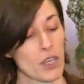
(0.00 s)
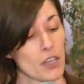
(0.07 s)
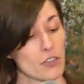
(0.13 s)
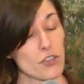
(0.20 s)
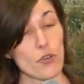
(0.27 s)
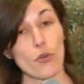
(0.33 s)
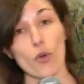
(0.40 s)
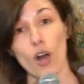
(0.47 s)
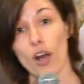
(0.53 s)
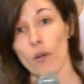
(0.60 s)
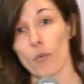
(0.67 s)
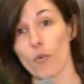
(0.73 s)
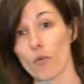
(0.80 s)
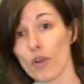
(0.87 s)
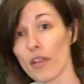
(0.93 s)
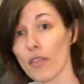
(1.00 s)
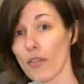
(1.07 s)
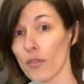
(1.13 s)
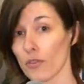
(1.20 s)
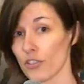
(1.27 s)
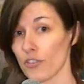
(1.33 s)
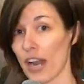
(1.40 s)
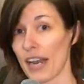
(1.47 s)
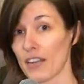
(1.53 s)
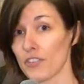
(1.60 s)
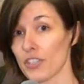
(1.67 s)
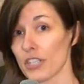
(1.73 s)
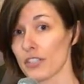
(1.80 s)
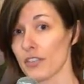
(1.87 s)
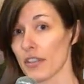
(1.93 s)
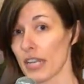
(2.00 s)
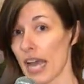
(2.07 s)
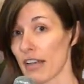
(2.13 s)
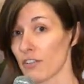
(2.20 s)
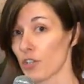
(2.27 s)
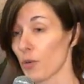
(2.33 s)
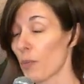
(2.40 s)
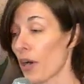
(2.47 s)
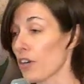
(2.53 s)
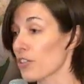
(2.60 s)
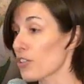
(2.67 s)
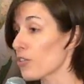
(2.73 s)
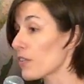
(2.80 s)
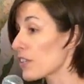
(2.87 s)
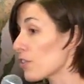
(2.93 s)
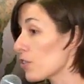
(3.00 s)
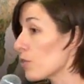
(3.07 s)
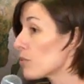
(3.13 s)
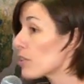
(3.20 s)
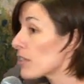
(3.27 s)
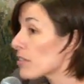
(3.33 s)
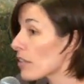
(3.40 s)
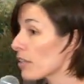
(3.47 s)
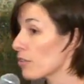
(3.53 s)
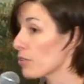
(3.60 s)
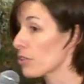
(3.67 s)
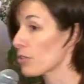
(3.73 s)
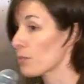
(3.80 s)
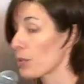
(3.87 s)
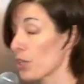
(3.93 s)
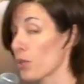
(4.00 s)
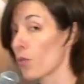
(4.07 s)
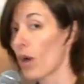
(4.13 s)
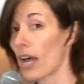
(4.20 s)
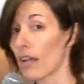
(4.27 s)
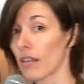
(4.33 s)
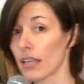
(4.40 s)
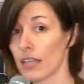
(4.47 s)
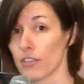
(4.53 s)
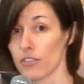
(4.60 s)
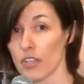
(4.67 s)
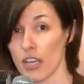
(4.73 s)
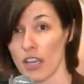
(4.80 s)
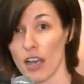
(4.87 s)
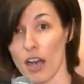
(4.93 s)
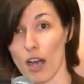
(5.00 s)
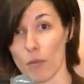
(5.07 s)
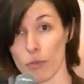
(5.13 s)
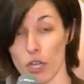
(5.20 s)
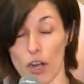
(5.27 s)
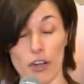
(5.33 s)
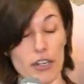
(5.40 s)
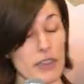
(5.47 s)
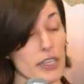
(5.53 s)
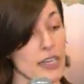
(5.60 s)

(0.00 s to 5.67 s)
So, um, one of the strategies that the National Park Service uses and uses pretty well is um, guarding the